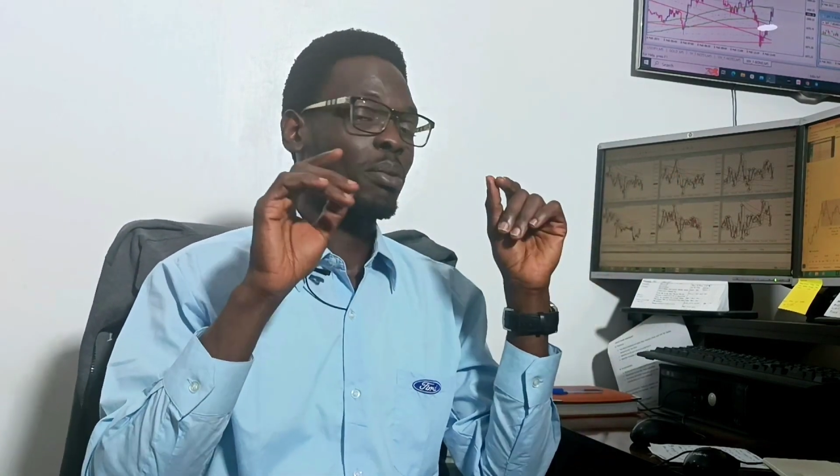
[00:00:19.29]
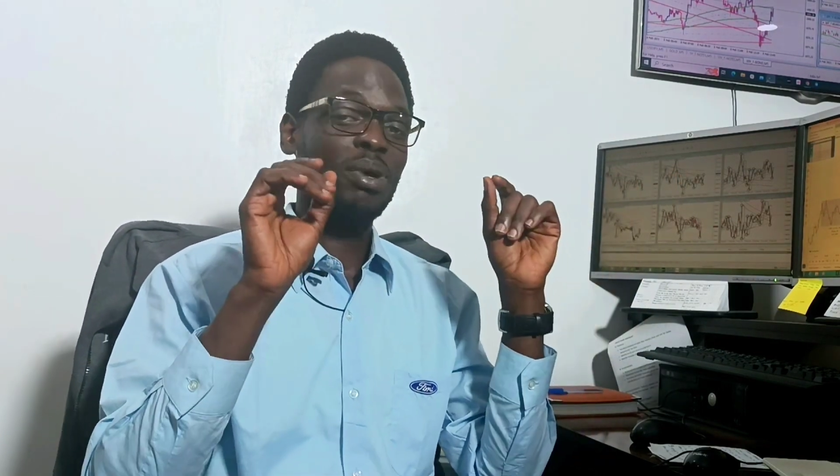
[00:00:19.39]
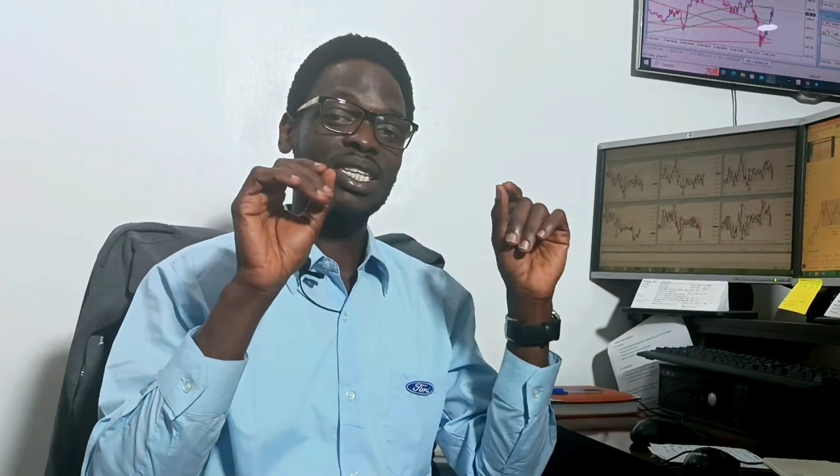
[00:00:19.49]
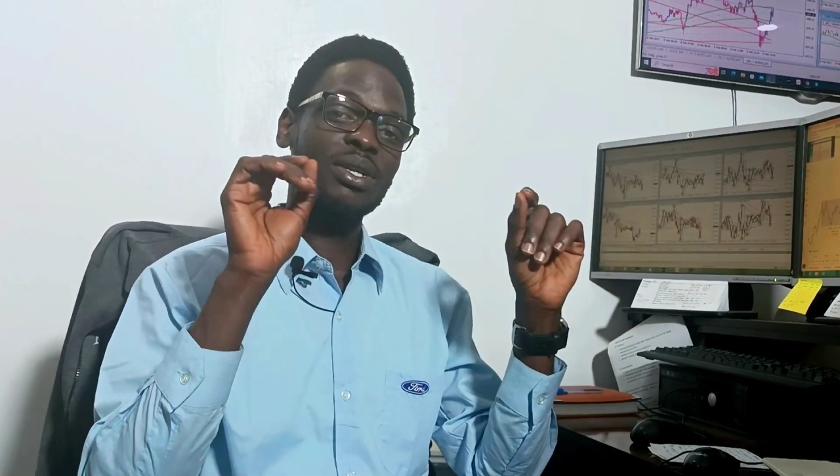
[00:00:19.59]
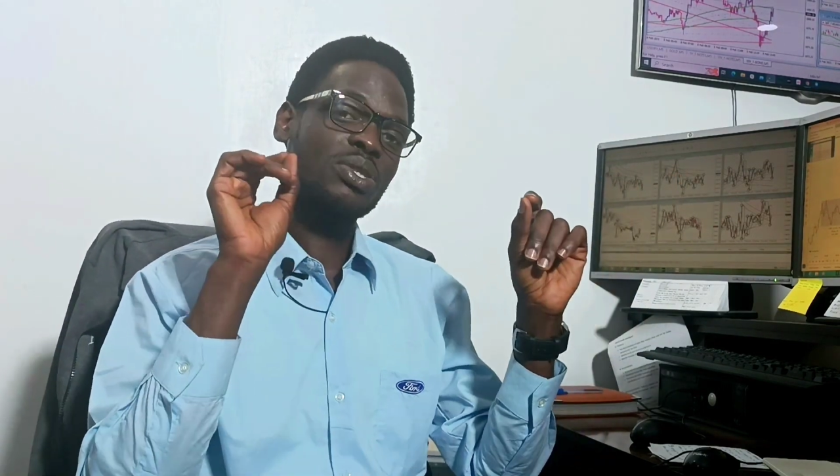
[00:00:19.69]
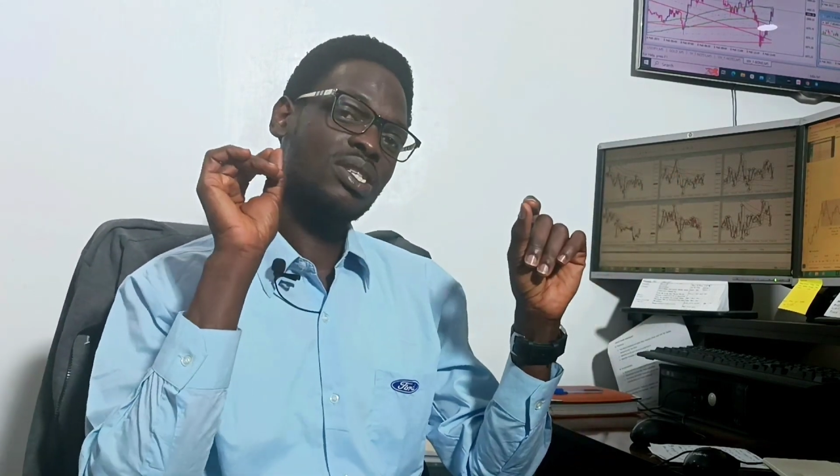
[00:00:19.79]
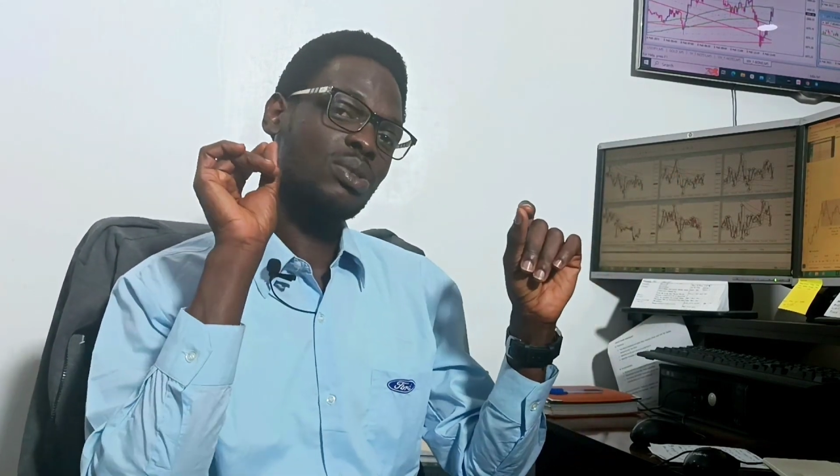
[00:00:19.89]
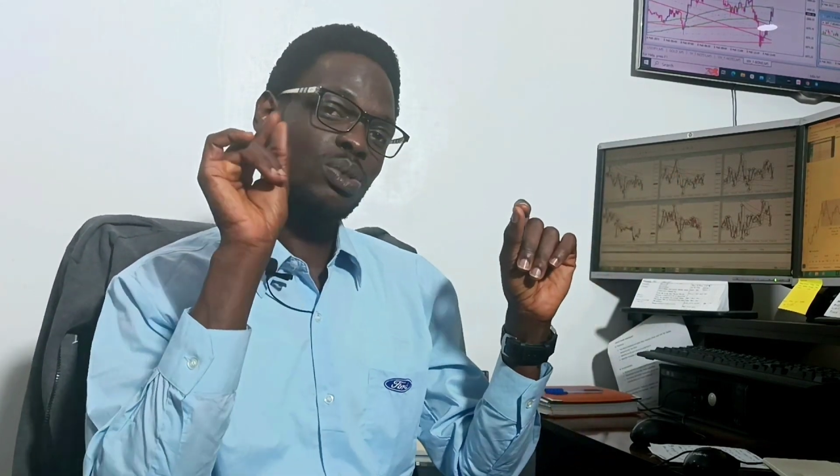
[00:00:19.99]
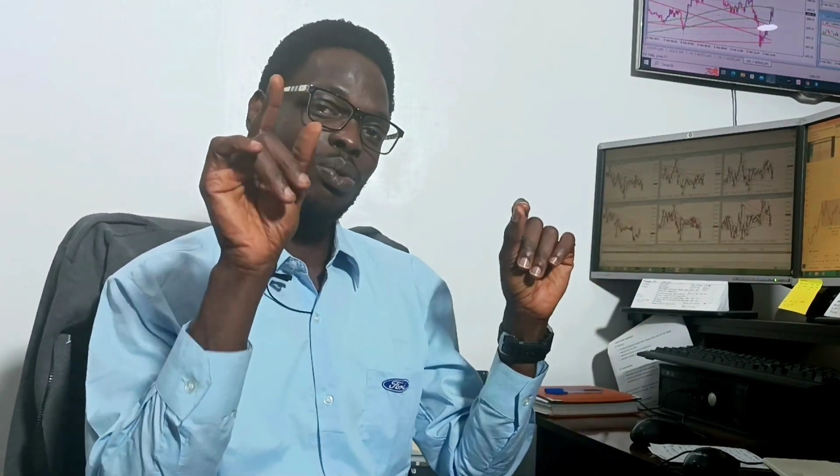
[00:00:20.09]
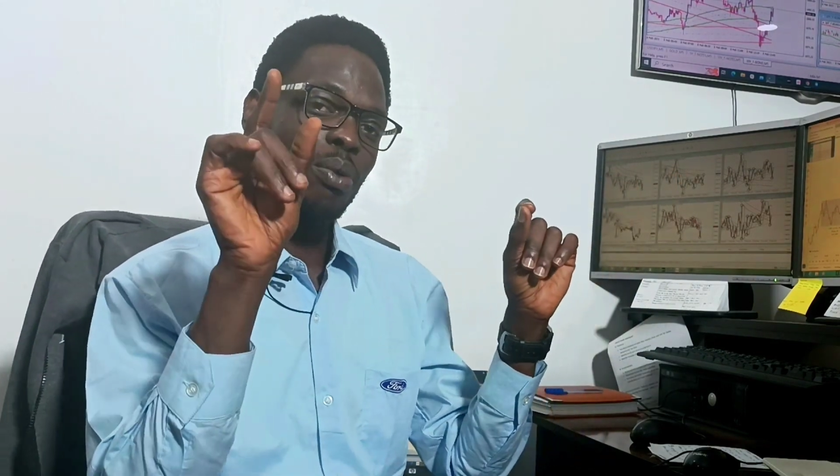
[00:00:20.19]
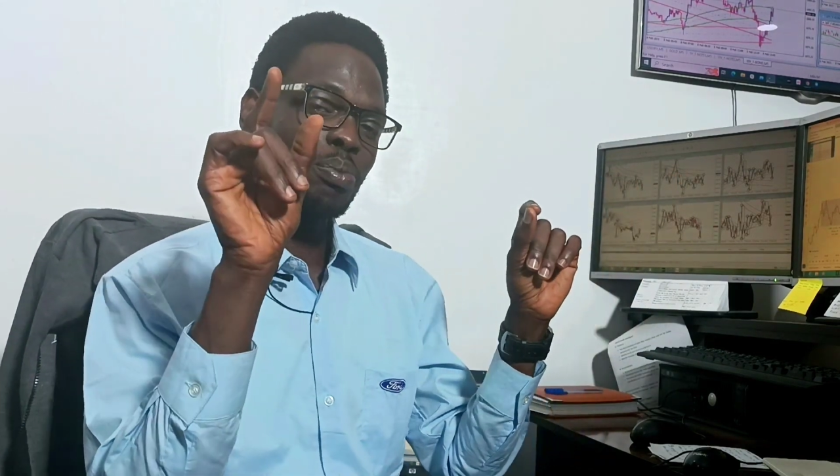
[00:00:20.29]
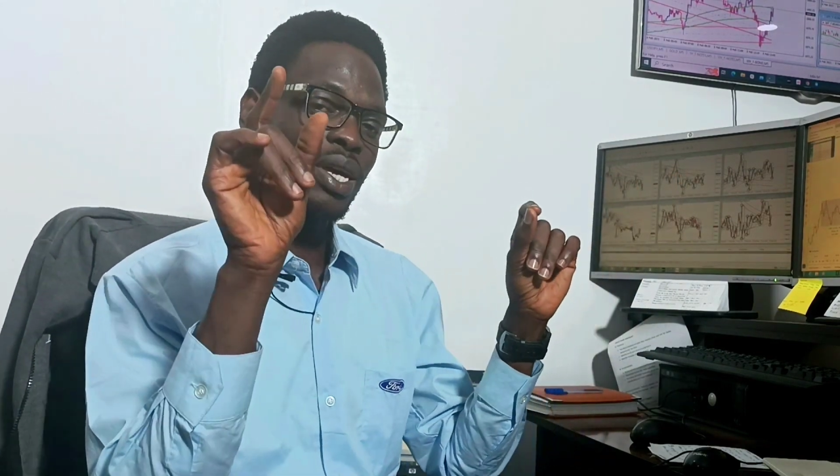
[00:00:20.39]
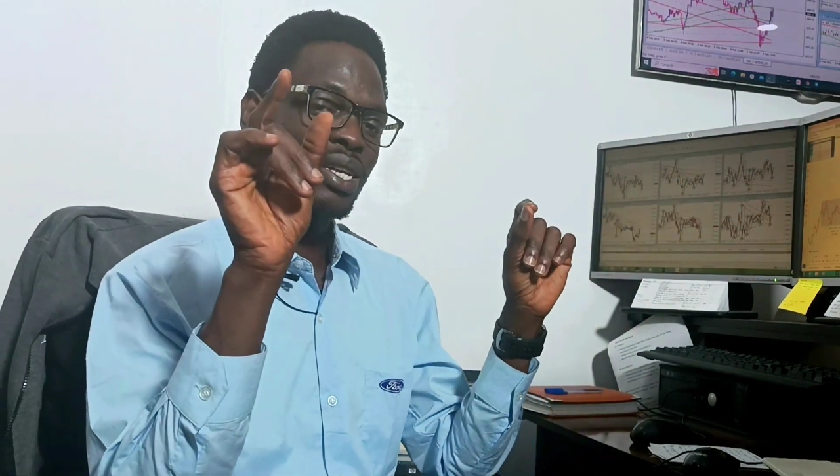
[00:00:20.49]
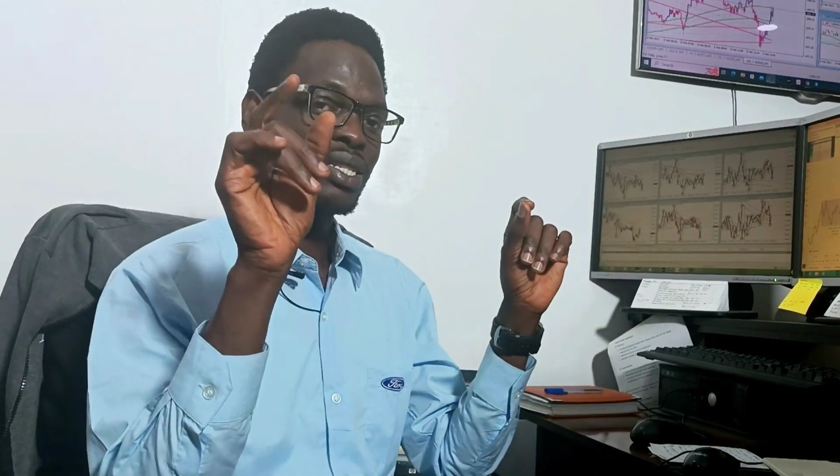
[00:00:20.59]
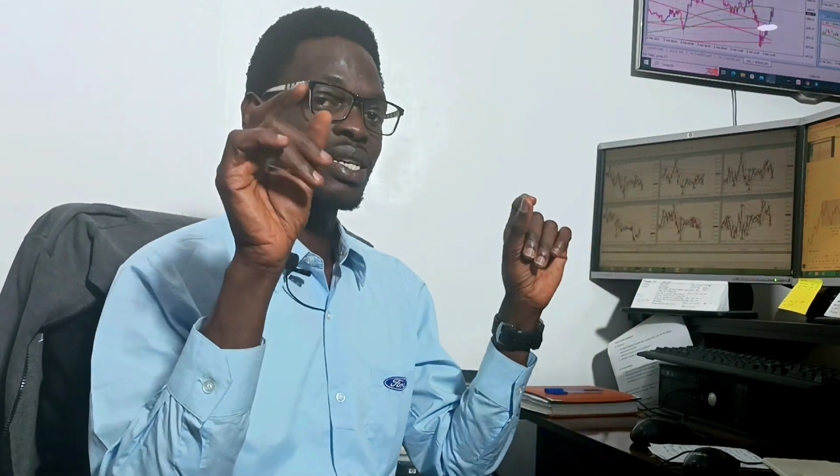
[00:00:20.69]
Better you stick to 1
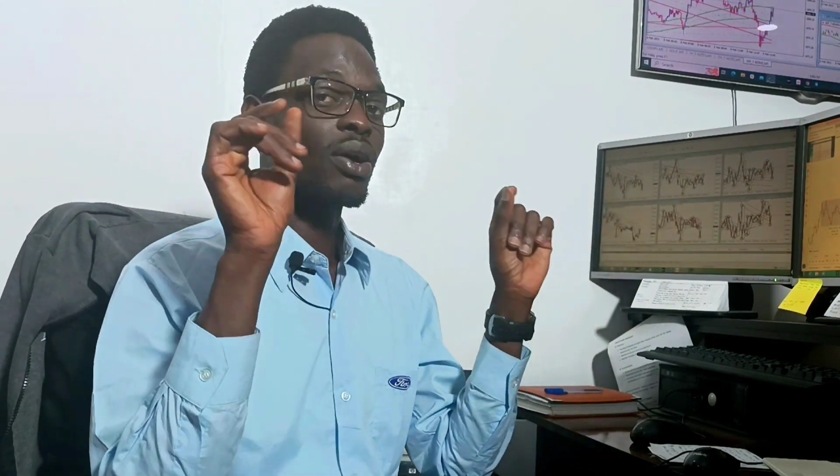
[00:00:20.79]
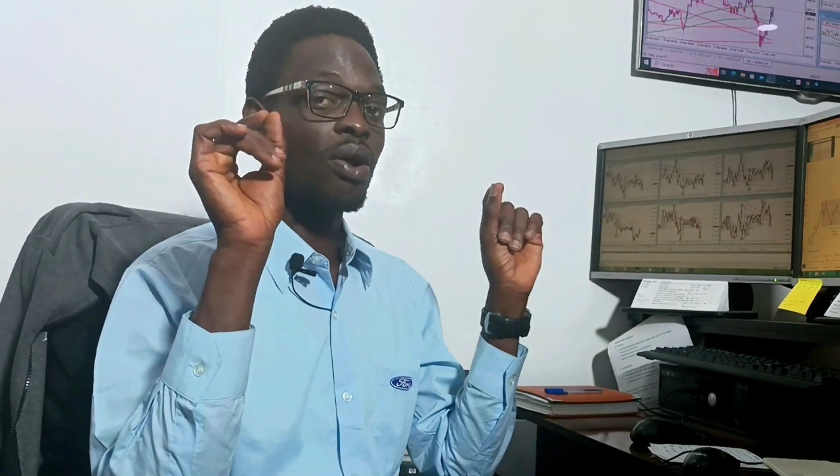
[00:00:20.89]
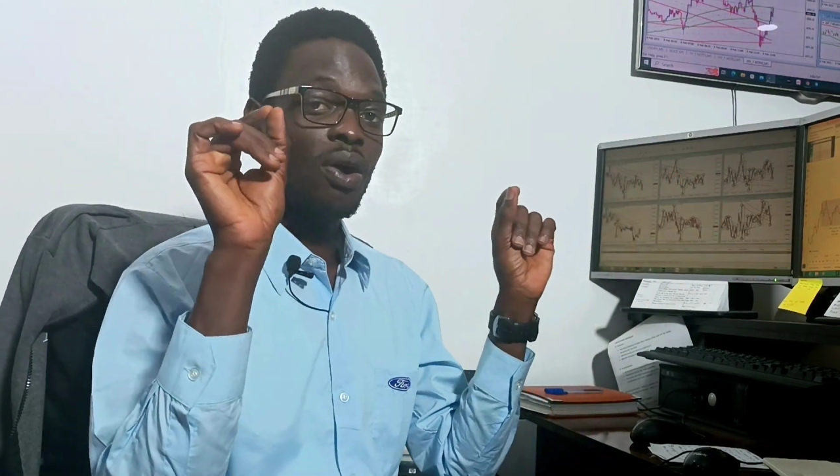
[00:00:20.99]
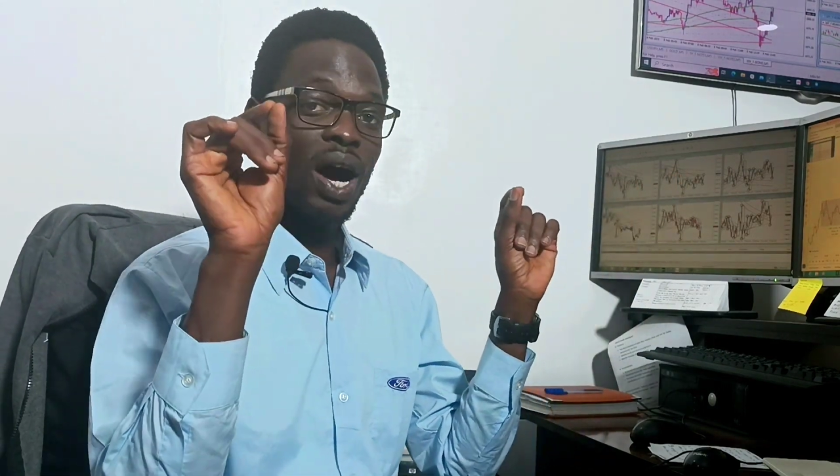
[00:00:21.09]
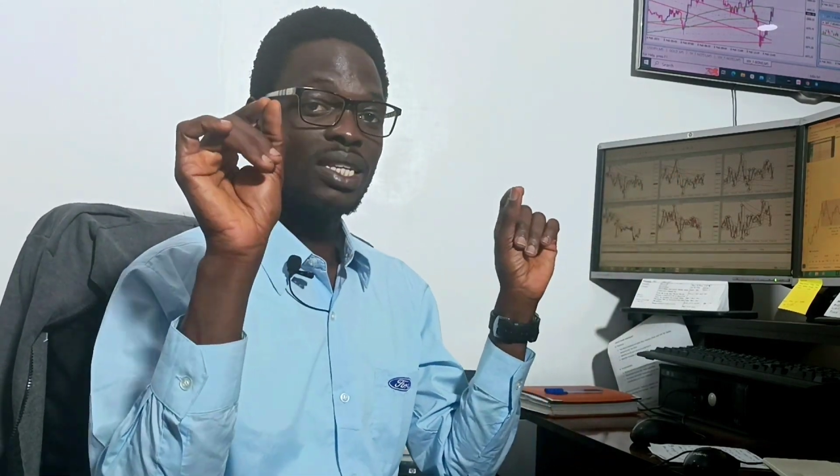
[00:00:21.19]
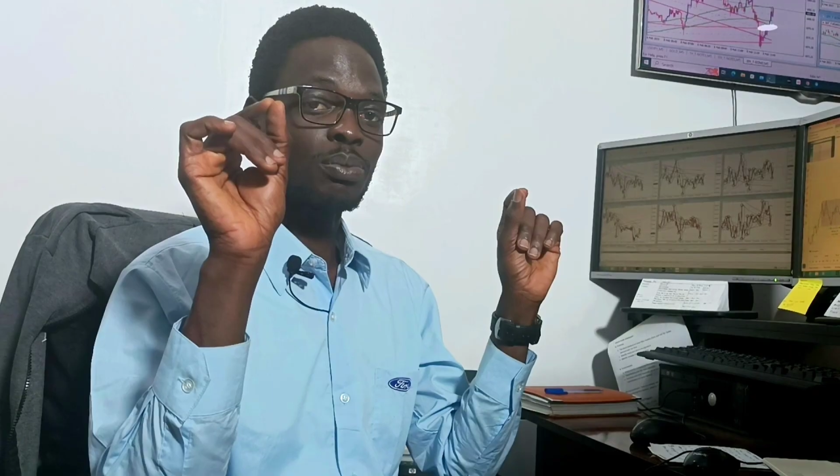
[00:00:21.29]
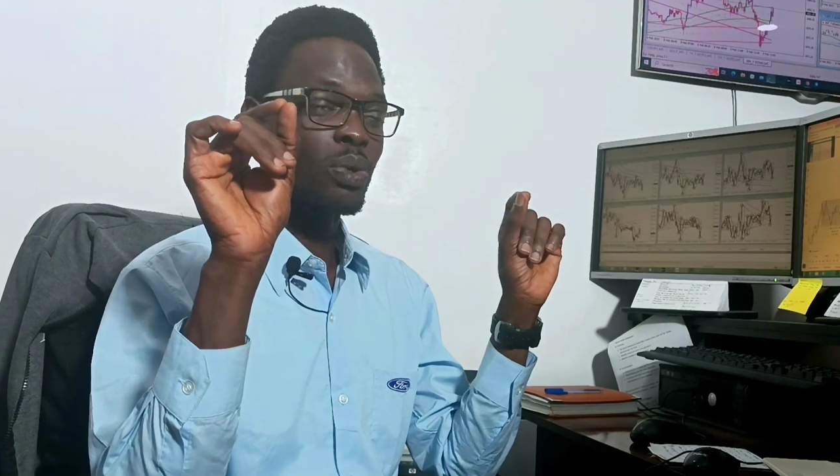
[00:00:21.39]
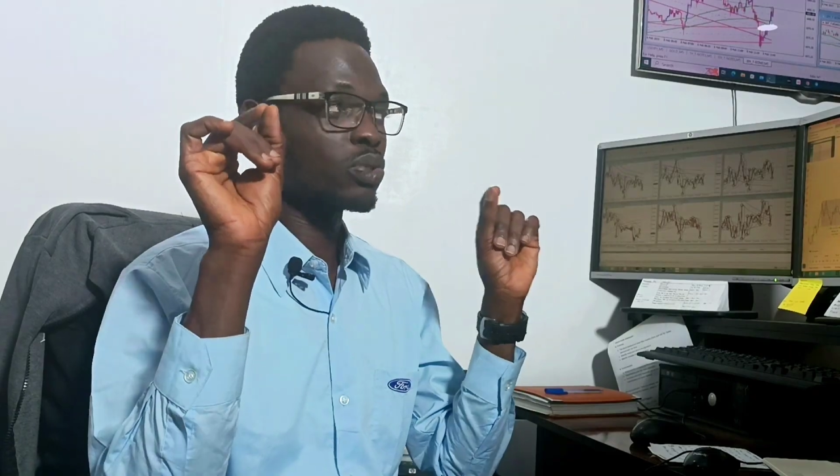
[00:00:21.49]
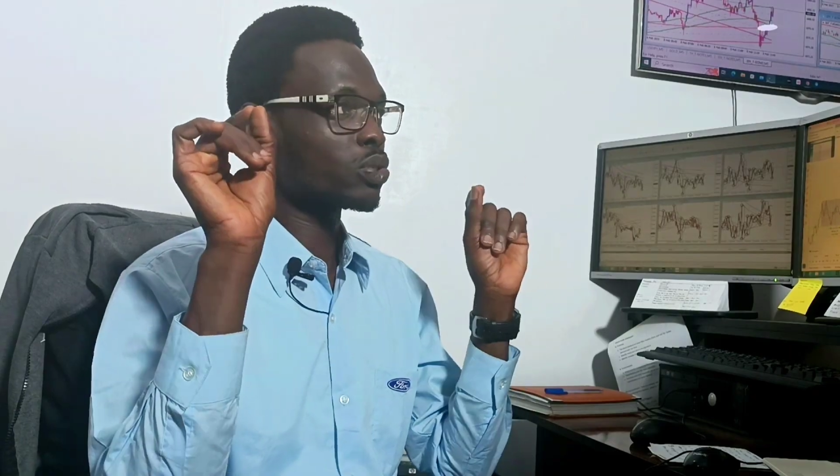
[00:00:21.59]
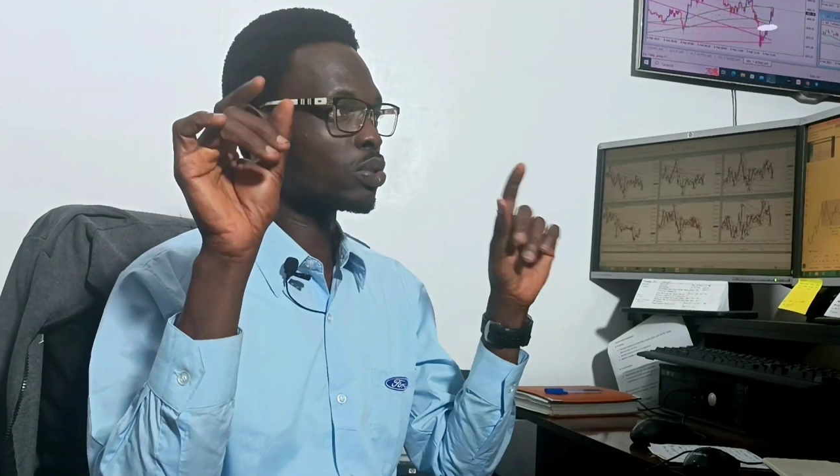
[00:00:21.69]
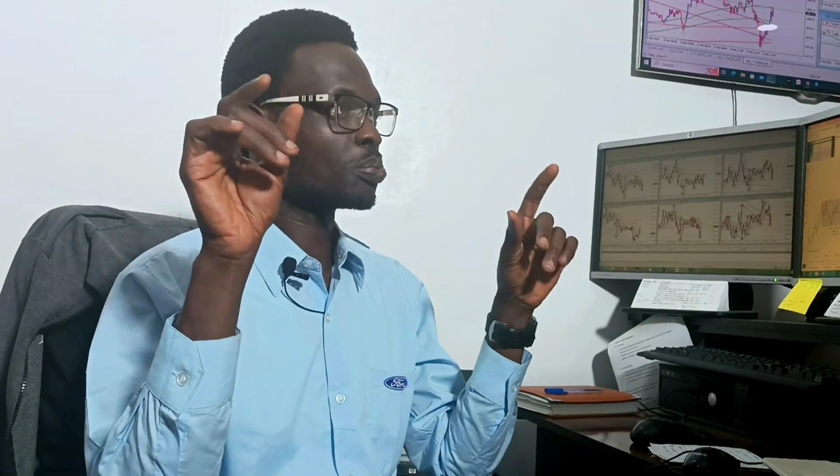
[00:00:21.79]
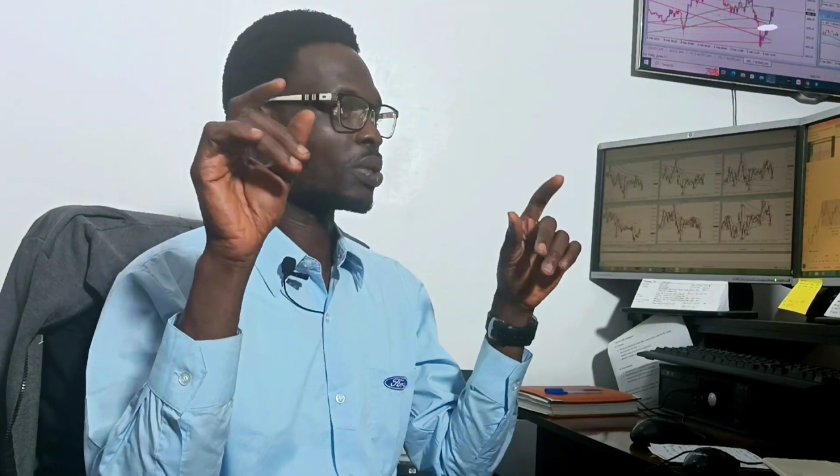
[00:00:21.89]
pair or at most 2